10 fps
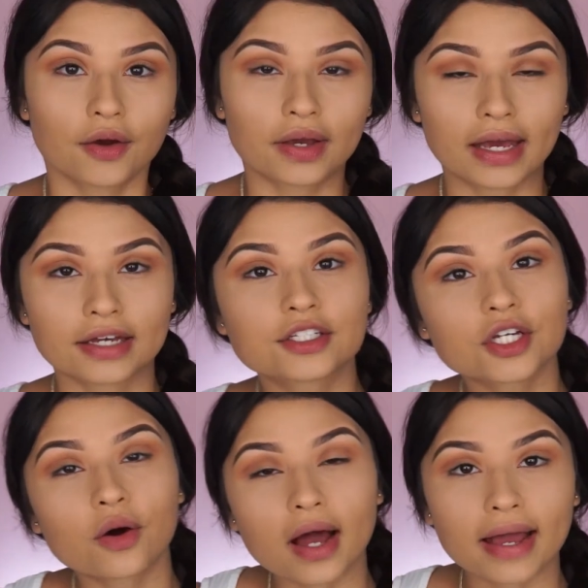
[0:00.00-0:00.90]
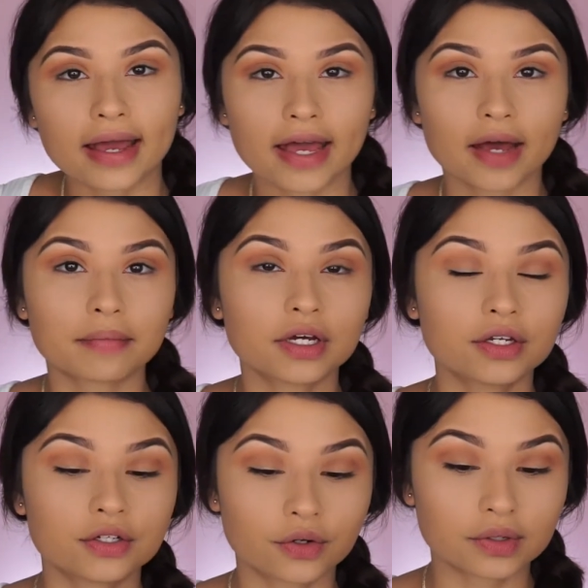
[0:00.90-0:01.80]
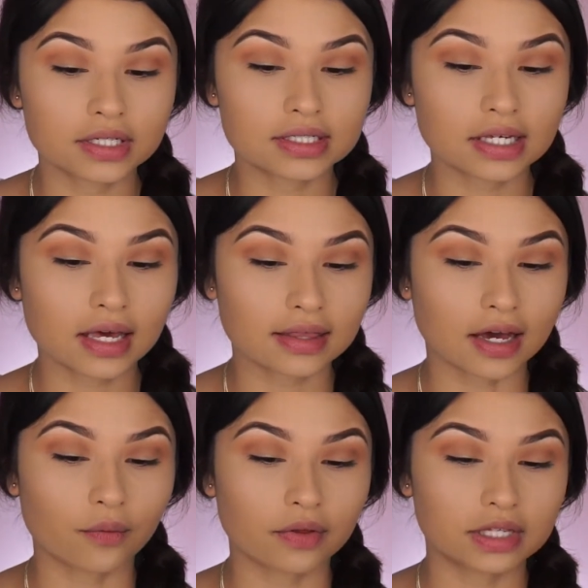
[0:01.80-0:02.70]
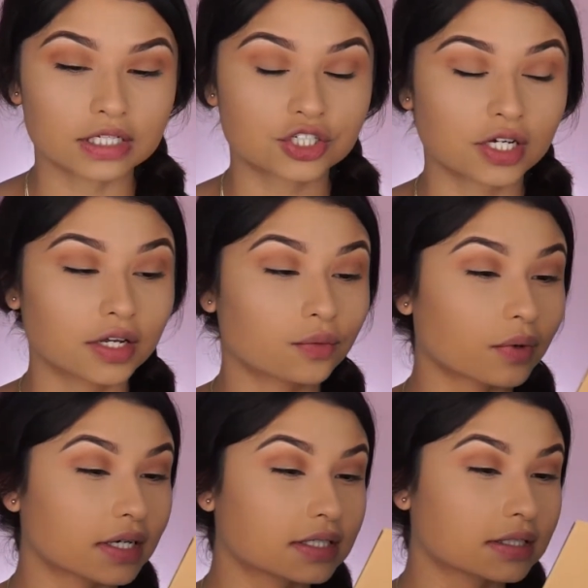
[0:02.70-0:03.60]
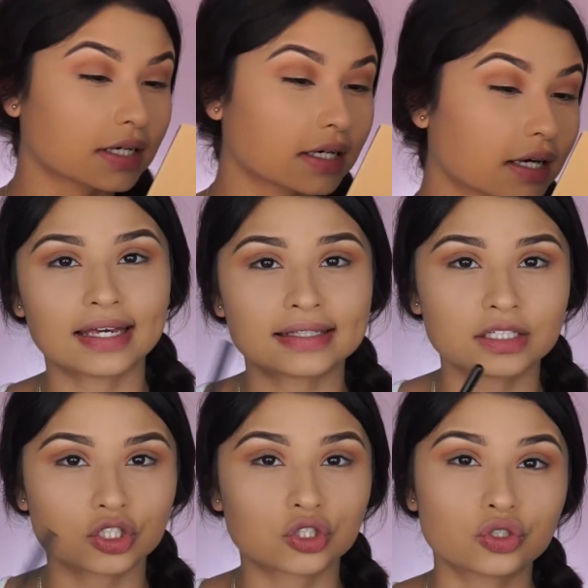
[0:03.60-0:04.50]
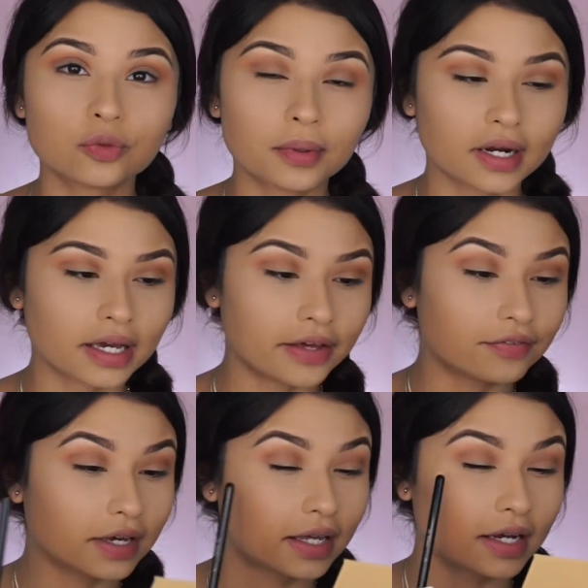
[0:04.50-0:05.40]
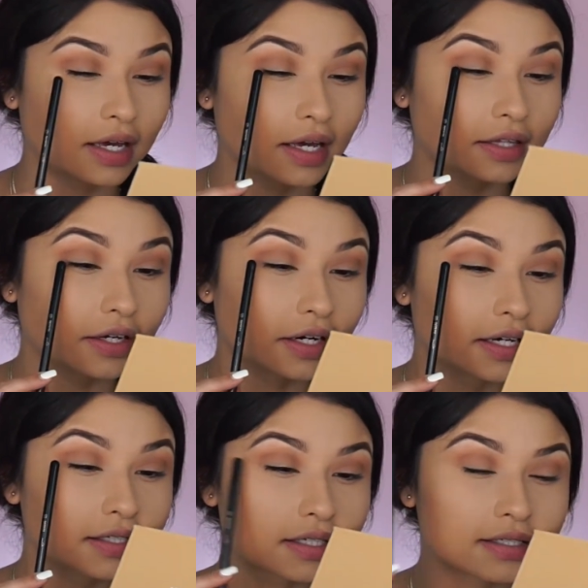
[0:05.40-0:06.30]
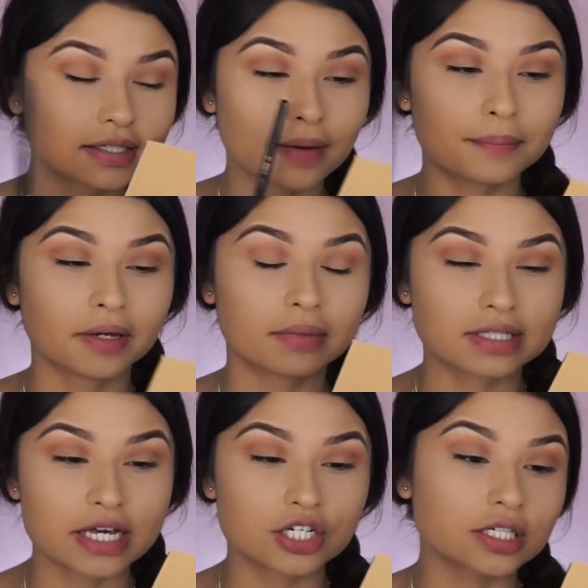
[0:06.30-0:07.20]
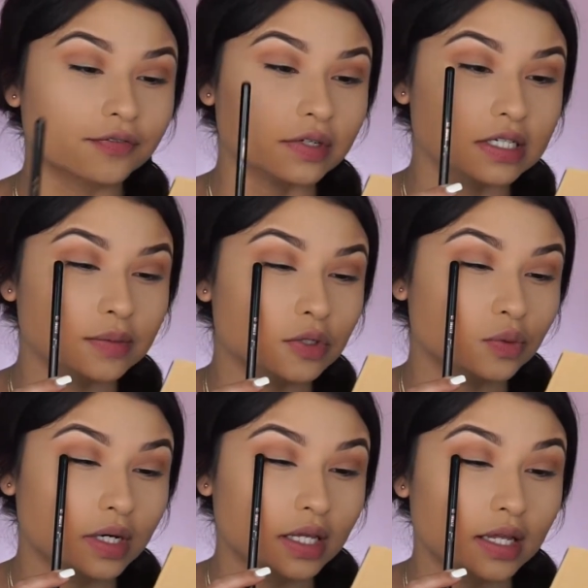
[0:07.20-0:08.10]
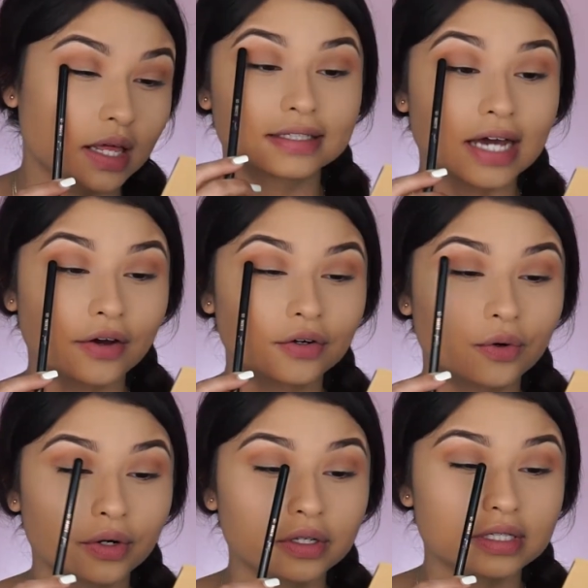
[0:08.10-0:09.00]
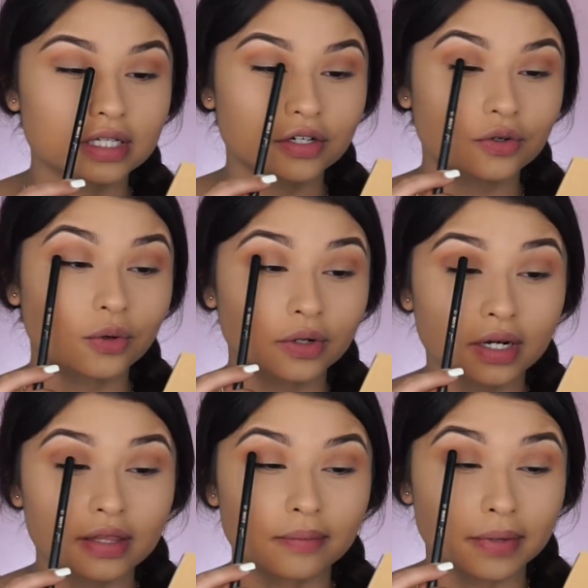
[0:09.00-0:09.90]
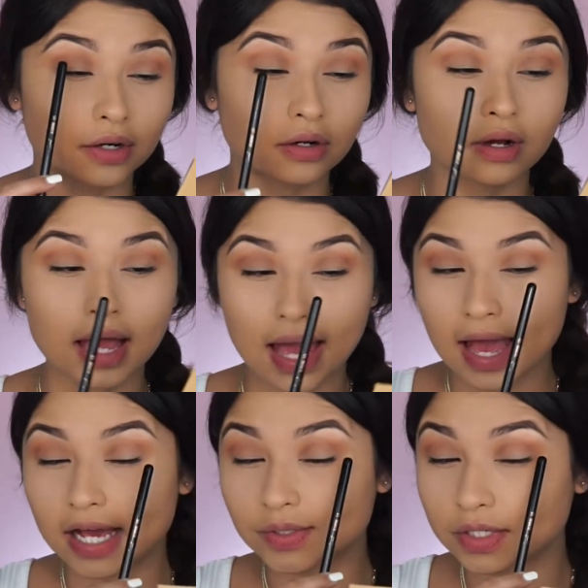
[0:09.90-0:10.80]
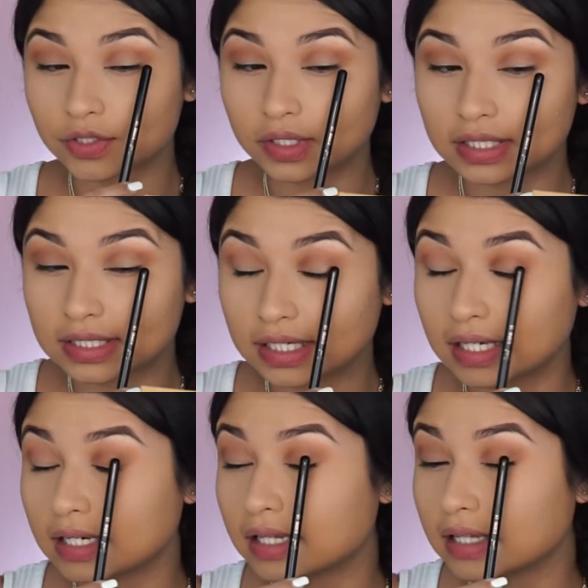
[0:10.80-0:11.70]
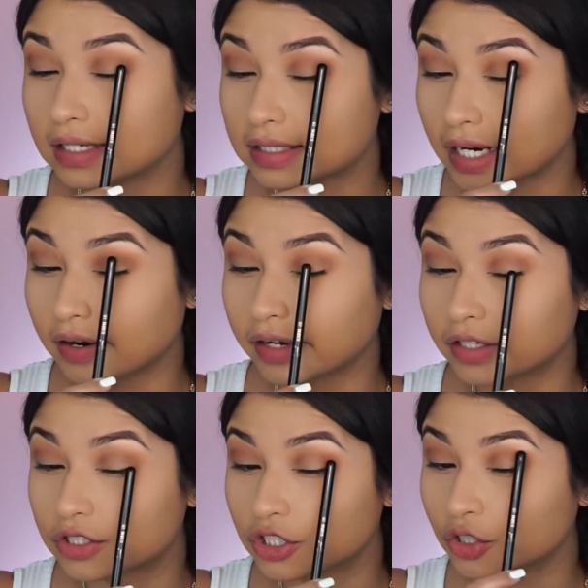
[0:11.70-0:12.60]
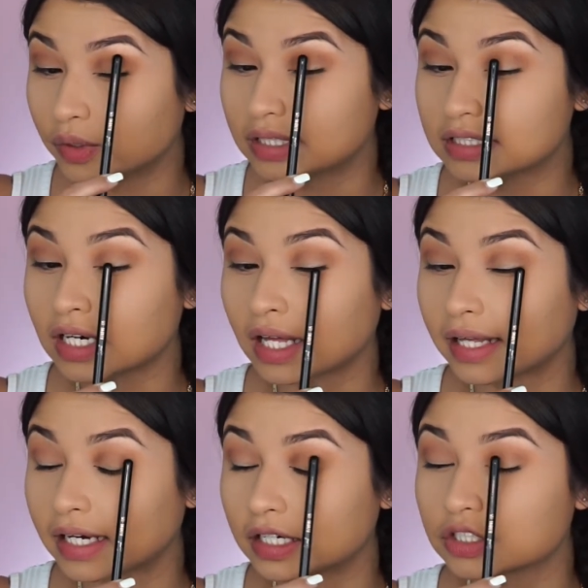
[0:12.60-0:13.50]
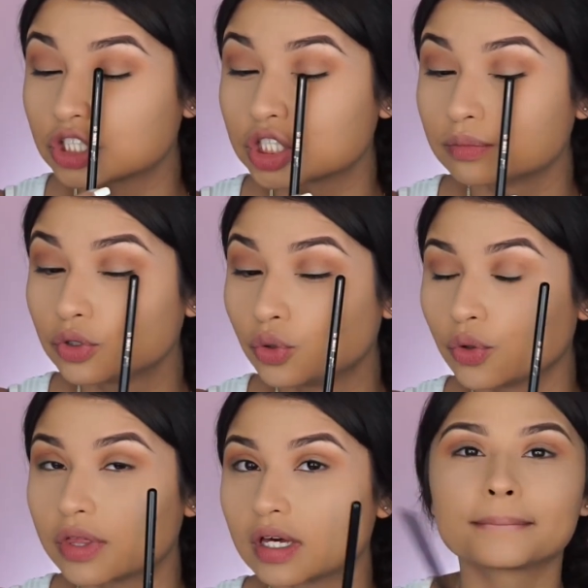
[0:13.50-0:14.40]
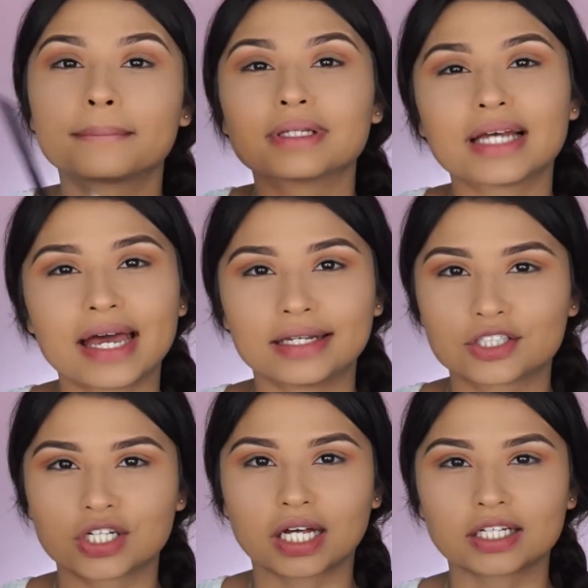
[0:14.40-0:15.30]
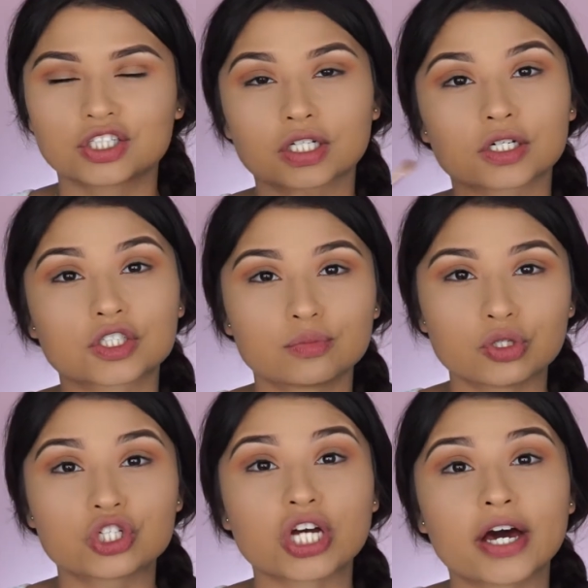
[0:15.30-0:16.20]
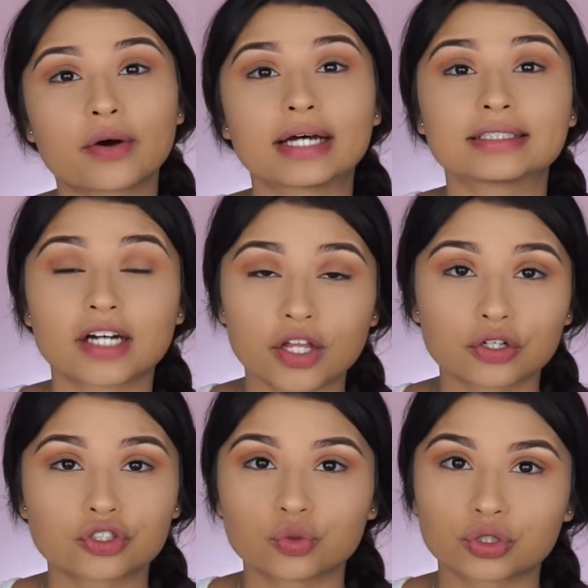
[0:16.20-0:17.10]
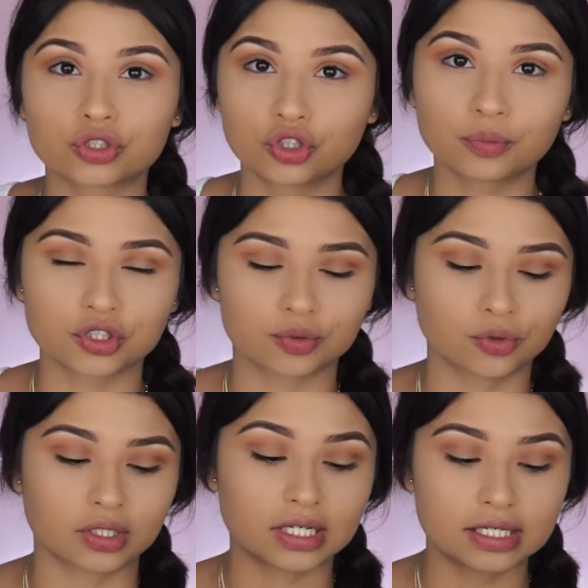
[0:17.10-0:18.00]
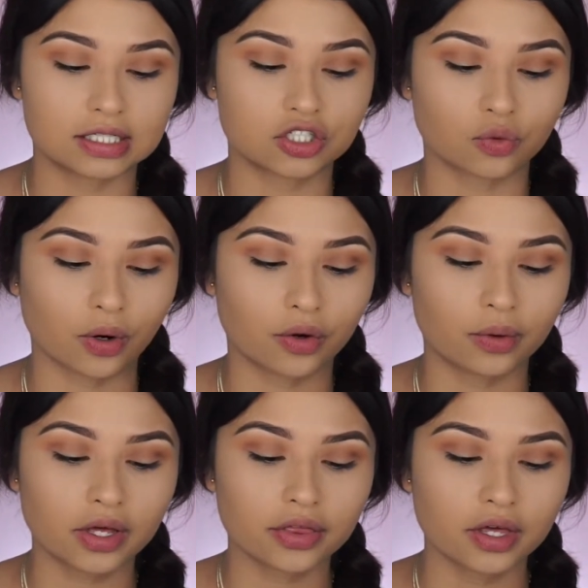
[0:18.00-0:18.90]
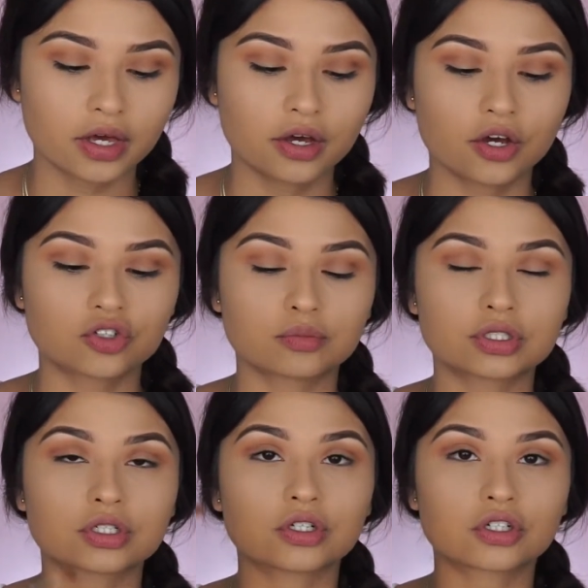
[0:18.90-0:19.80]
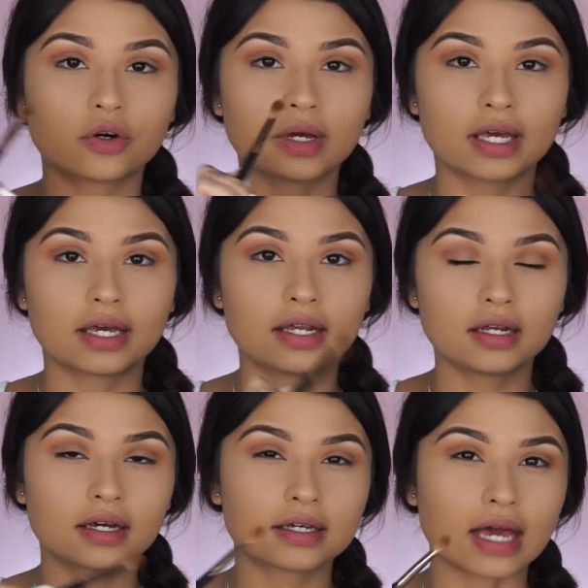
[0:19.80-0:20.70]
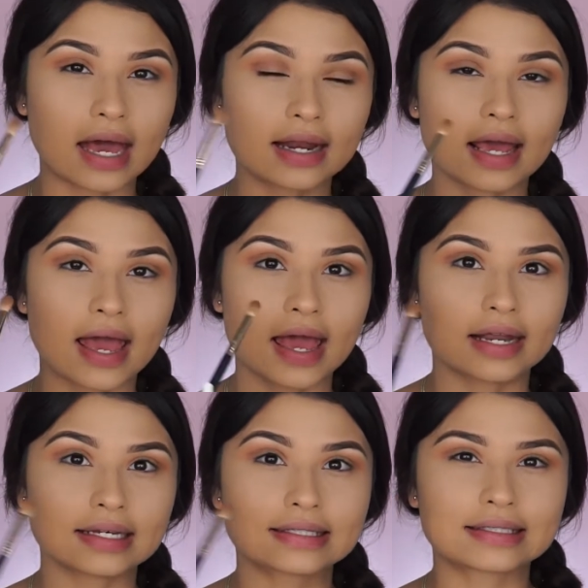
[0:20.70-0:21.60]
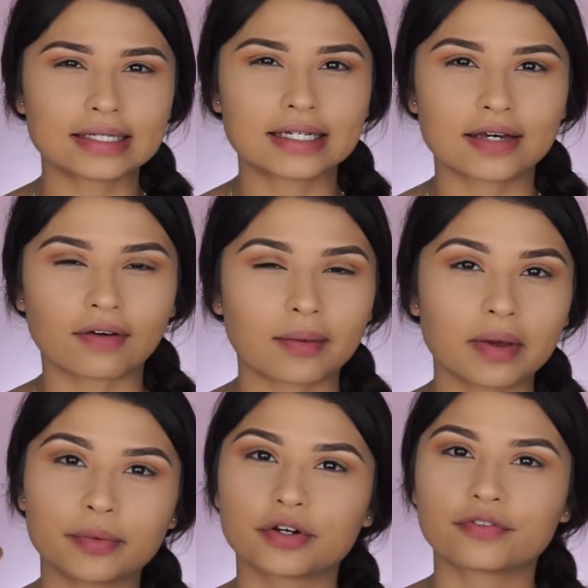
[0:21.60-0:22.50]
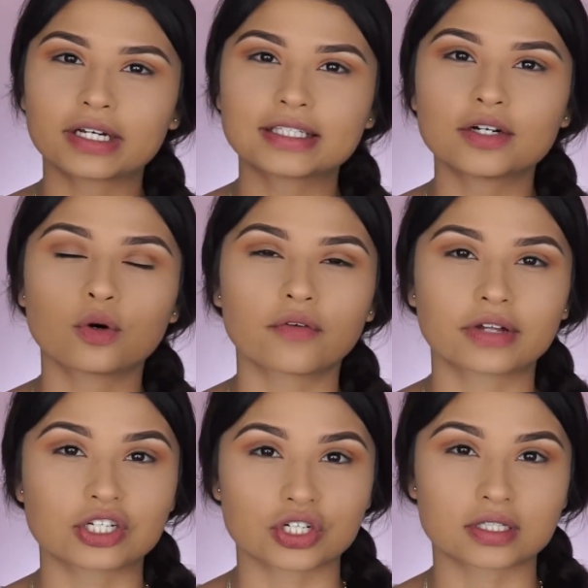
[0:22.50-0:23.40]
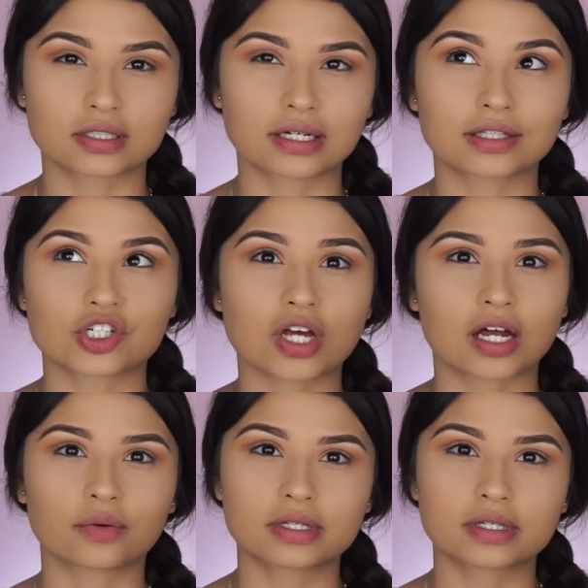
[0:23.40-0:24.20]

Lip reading: Okay, so I am noticing that with this shade Rustic isn't super even. There is some pigmentation differences between this outer corner, this inner corner, and the middle, as well as you can see in this area too. It's not like a smooth blend. It's not like a smooth shadow as the other two were super smooth and easy to work with. So I'm just gonna go in again and see if I'm able to fix it or if it's just like the shadow